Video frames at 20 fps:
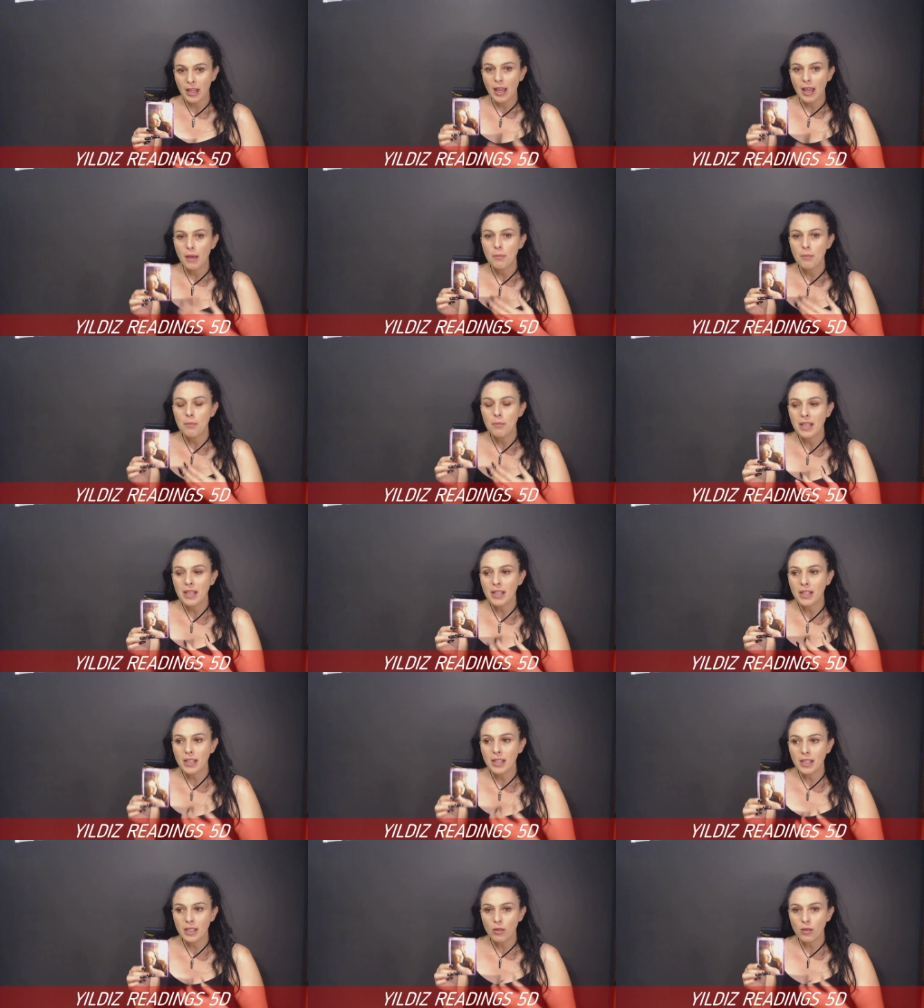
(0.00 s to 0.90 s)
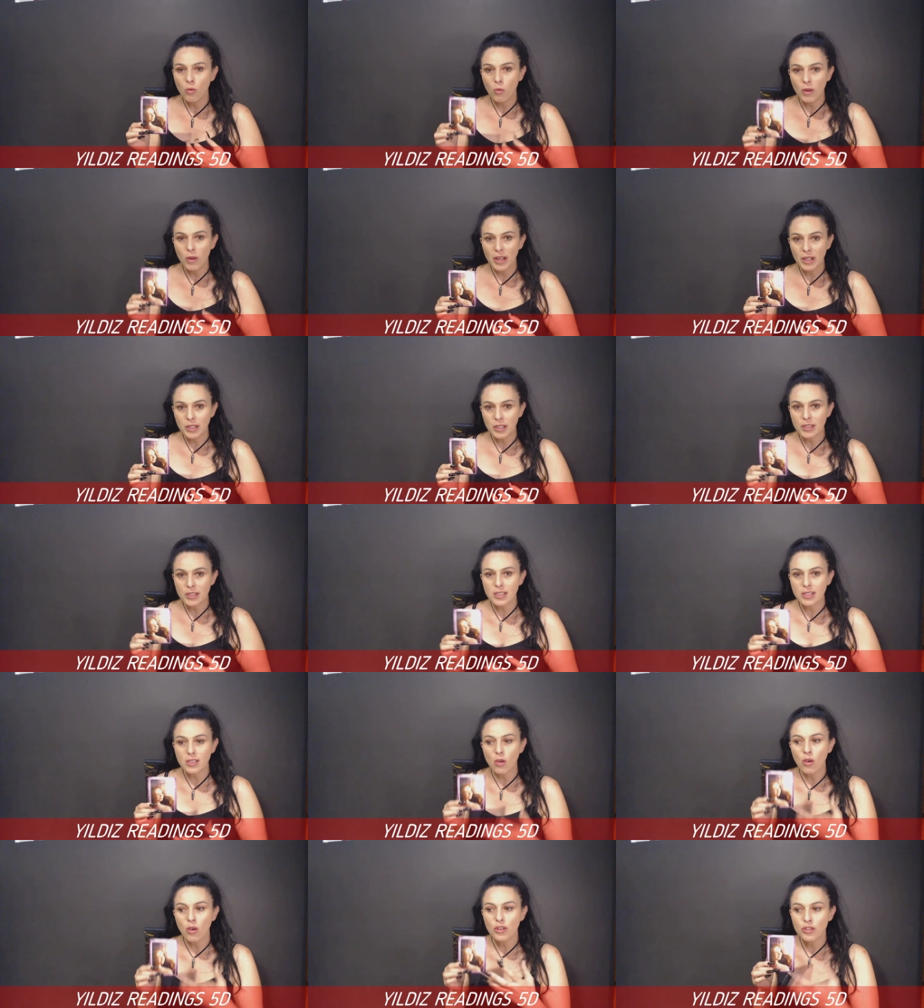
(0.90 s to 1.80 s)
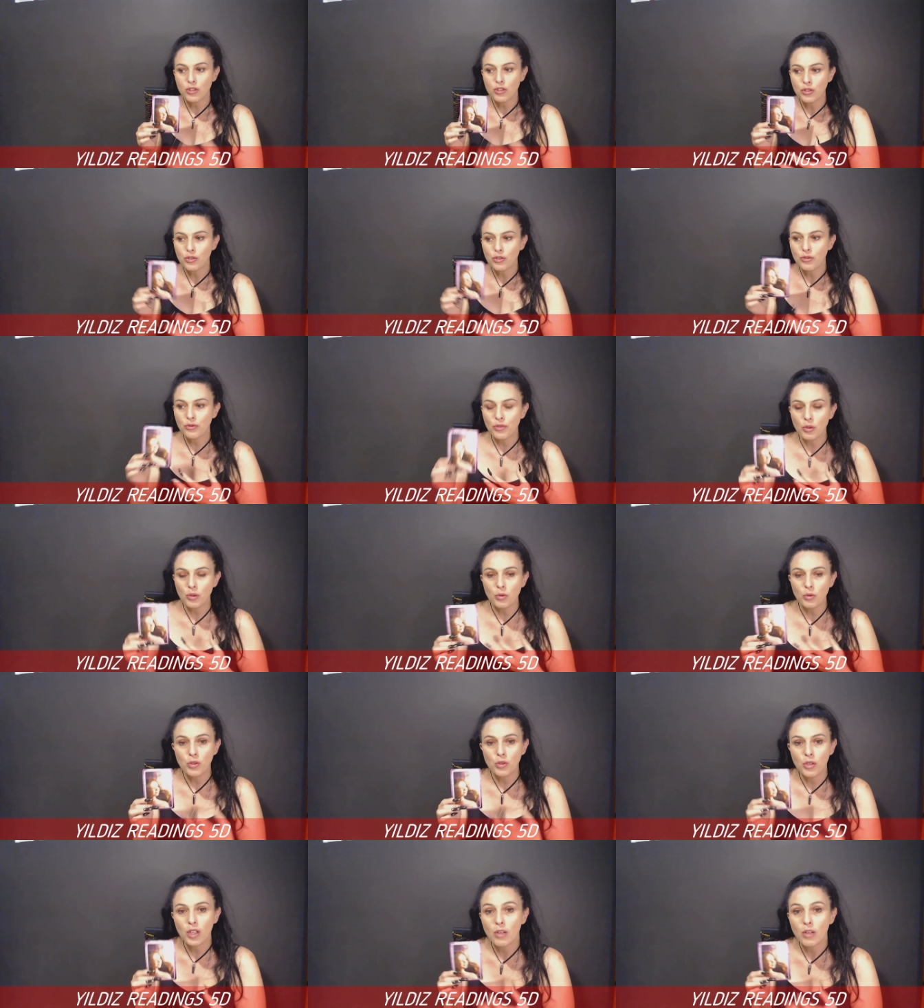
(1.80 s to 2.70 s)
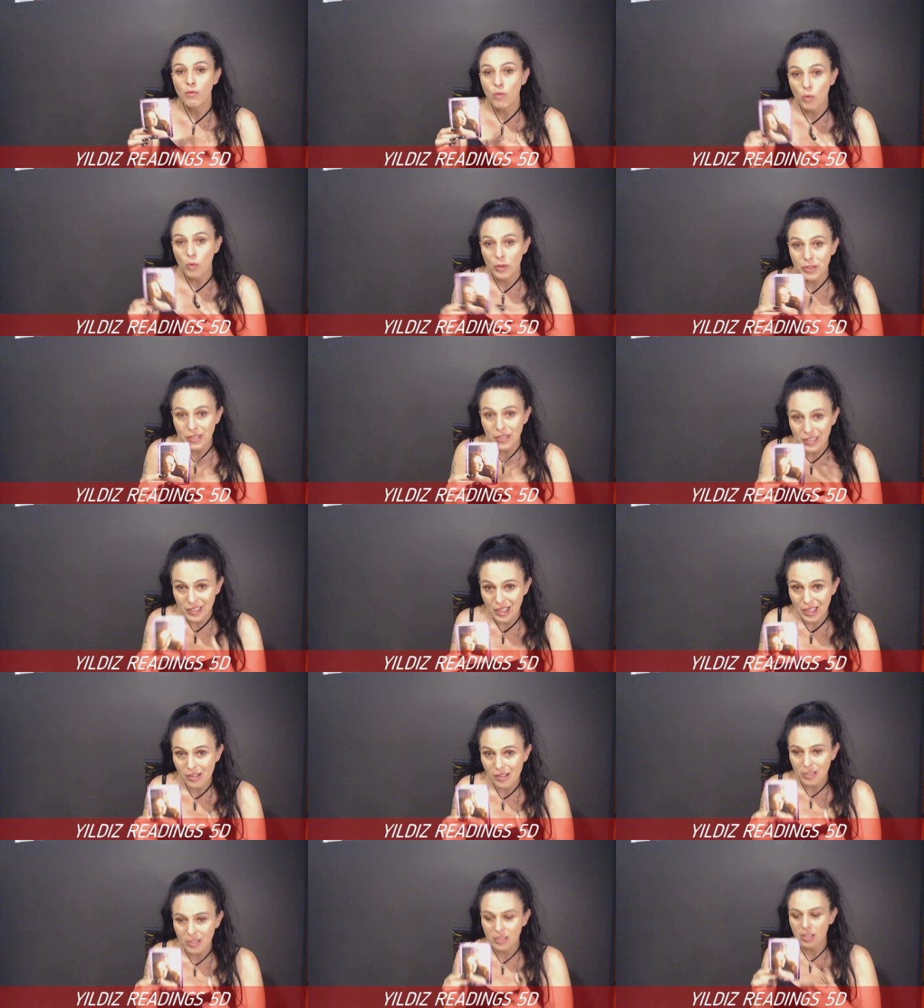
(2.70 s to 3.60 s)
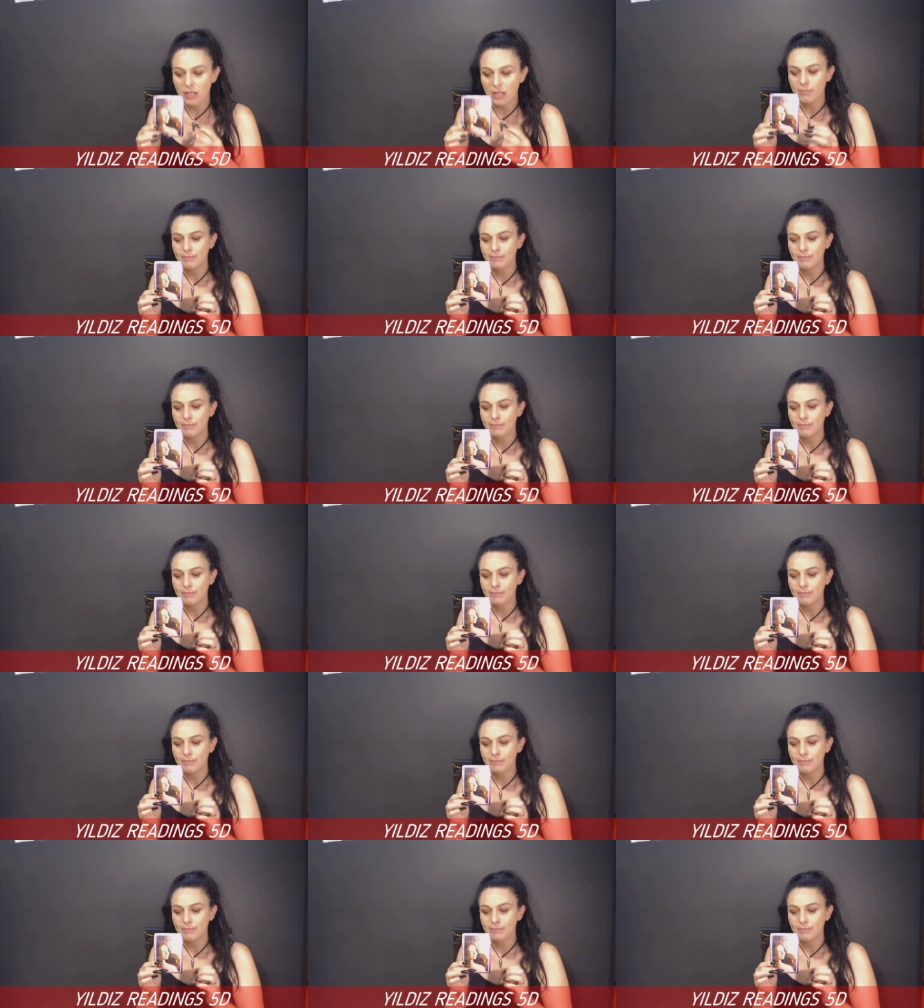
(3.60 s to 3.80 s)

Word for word: being in awareness. I do feel you can avoid disaster.